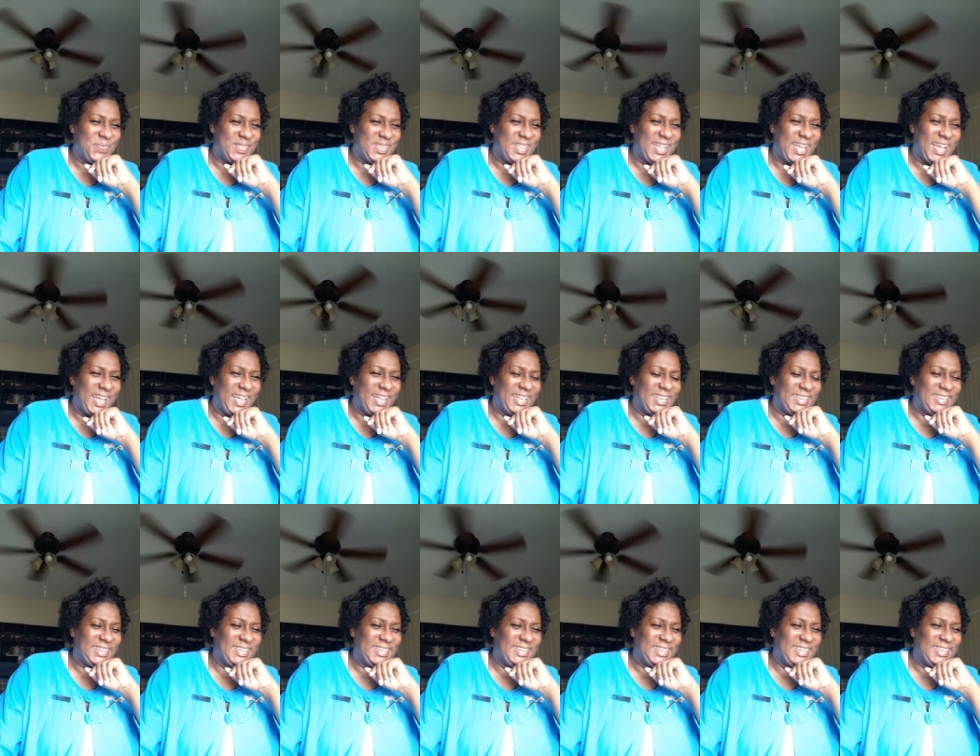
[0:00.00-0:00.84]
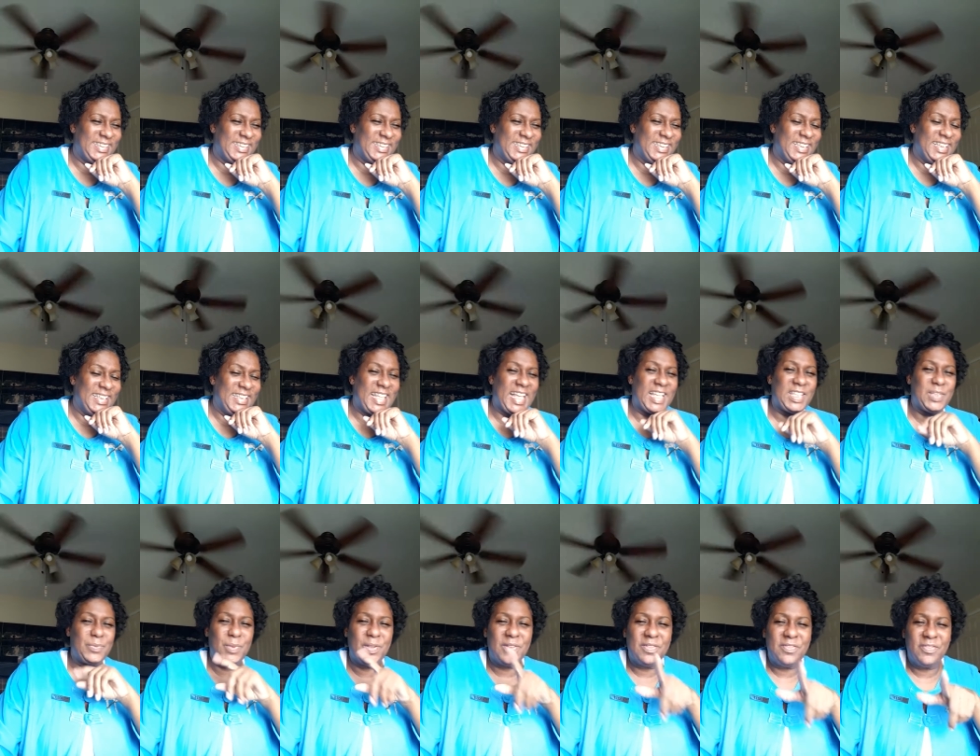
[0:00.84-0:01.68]
Yeah,
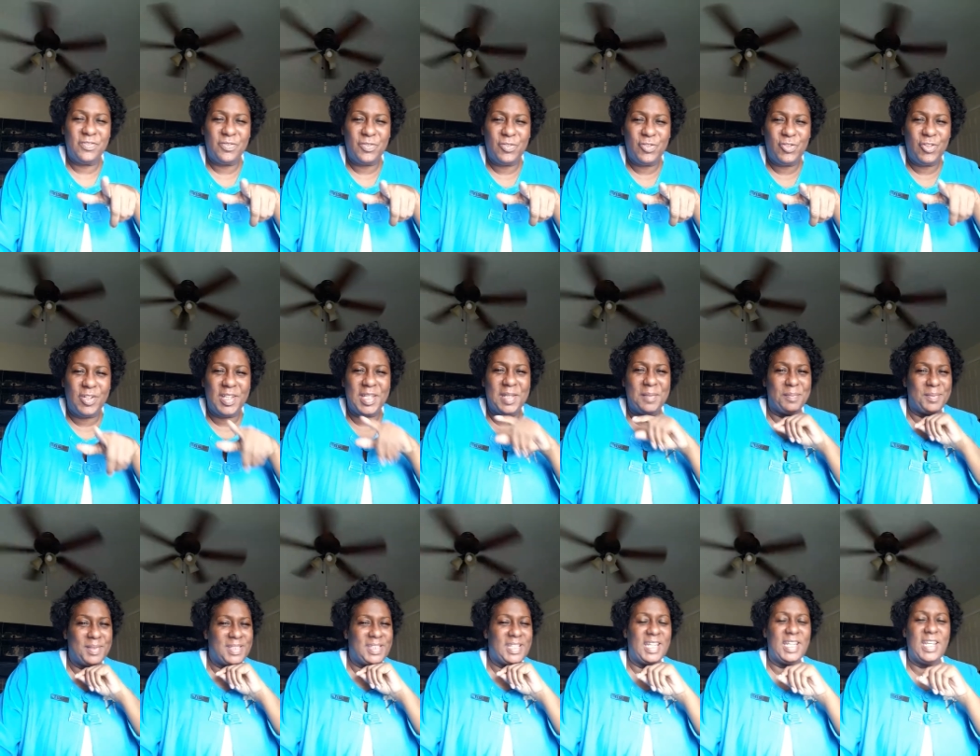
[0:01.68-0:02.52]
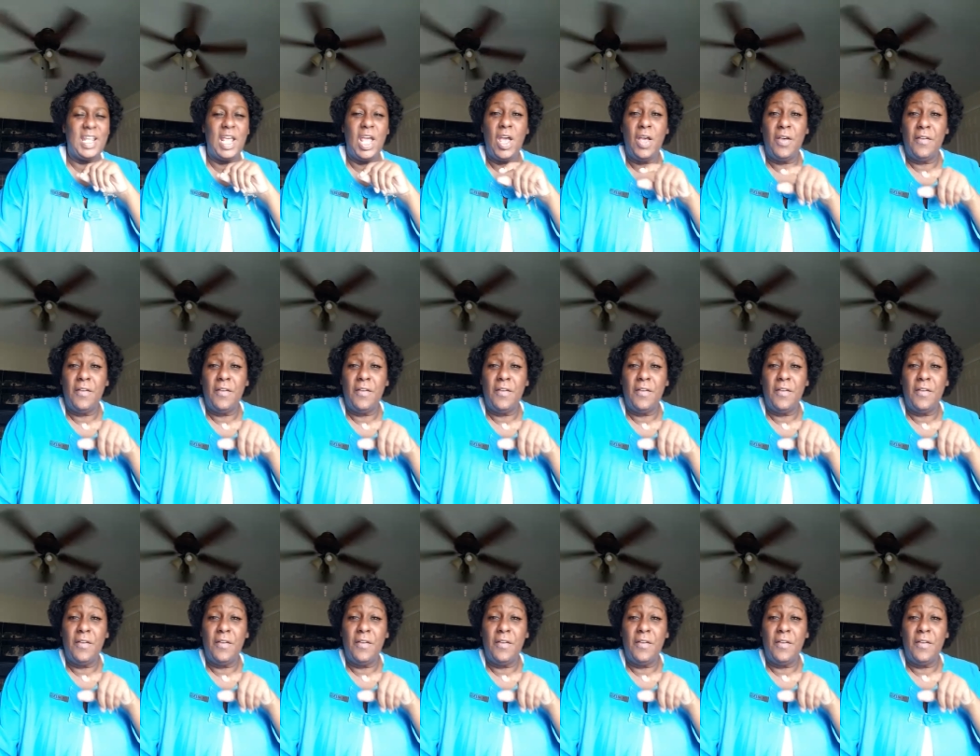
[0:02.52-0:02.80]
that's what dreams and